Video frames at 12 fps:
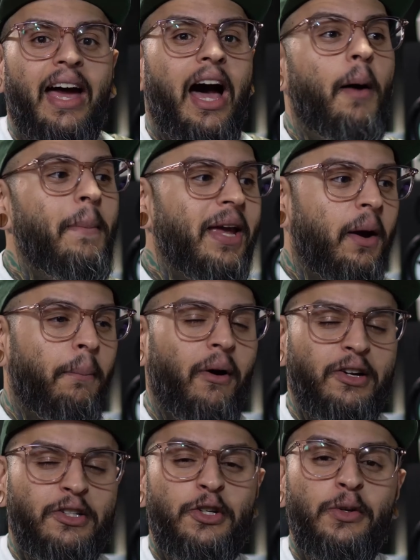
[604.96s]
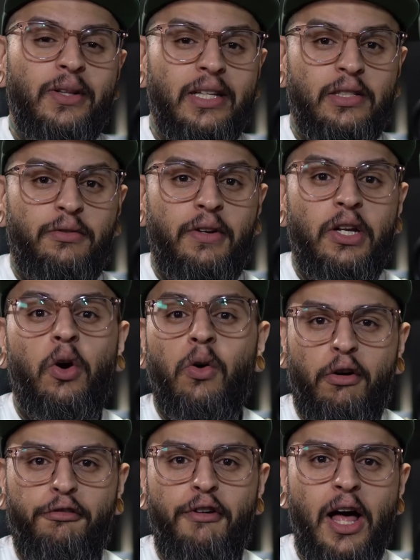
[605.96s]
I'll make a part 2 to this video, or
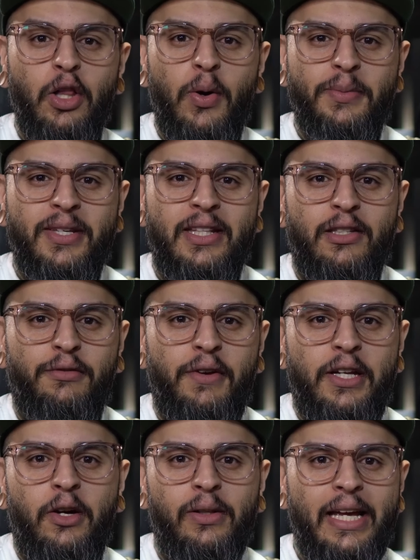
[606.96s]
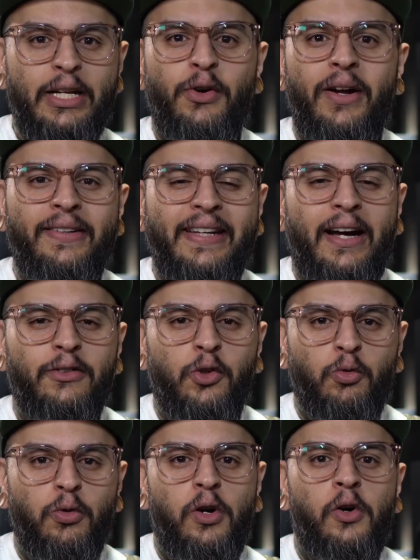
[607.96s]
a follow-up to this video later on down the
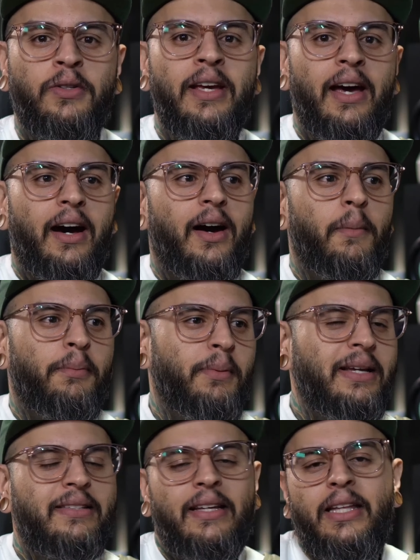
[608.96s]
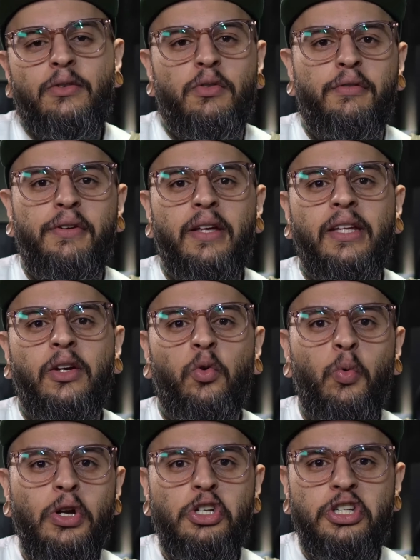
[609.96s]
road, basically revealing
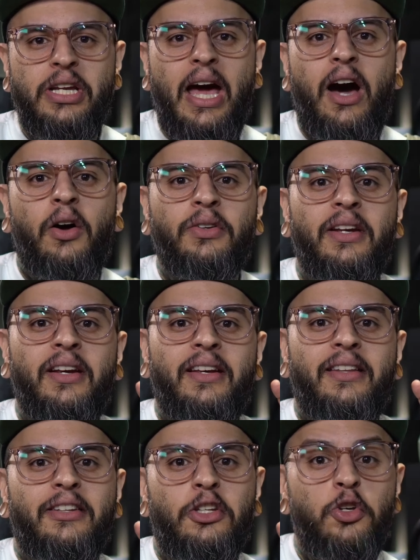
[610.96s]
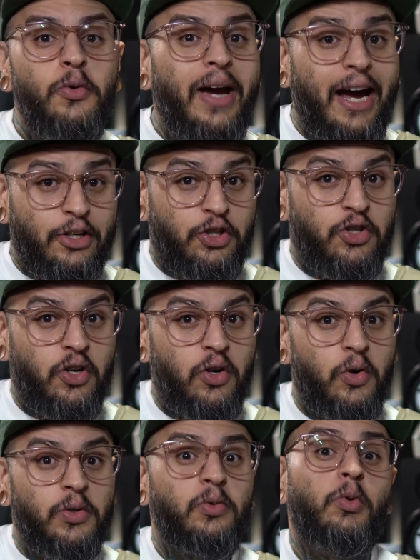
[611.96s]
which sound you guys
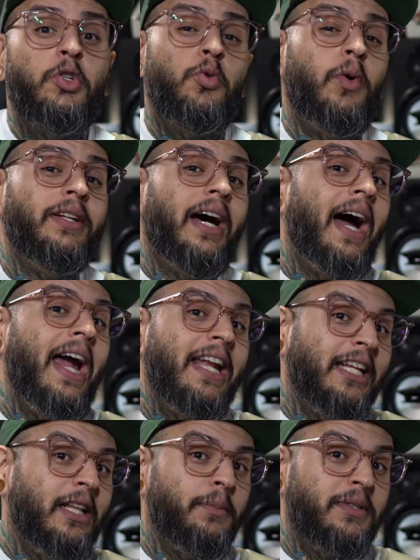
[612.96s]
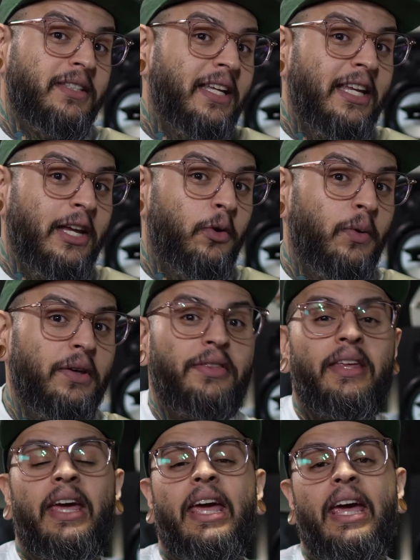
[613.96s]
chose, which one I ended up sticking
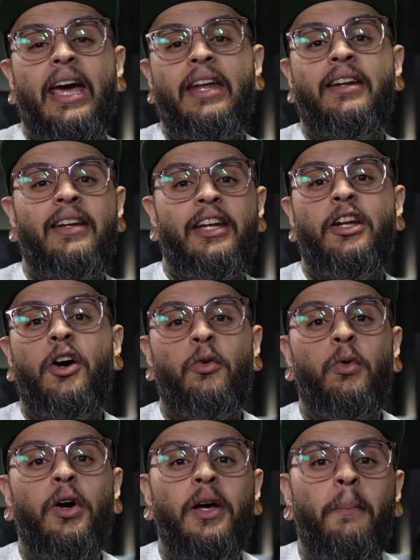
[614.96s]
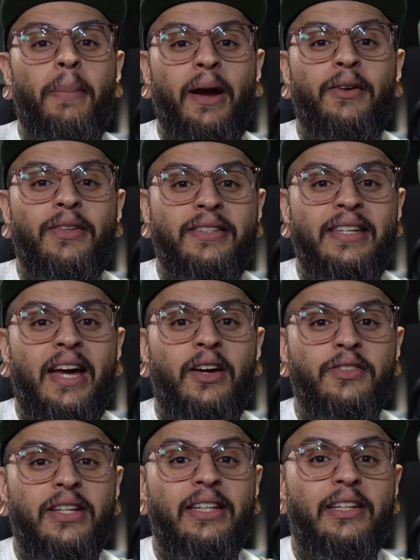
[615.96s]
with, and we'll compare the
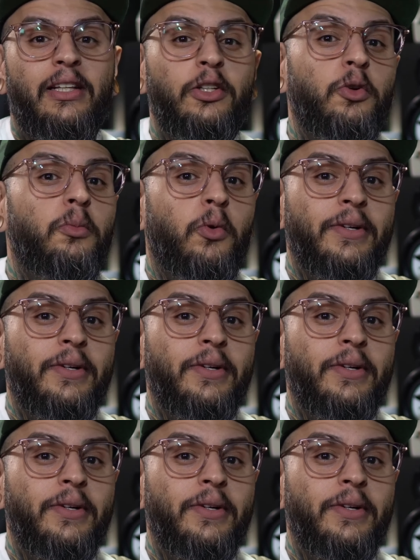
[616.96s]
sounds in a little more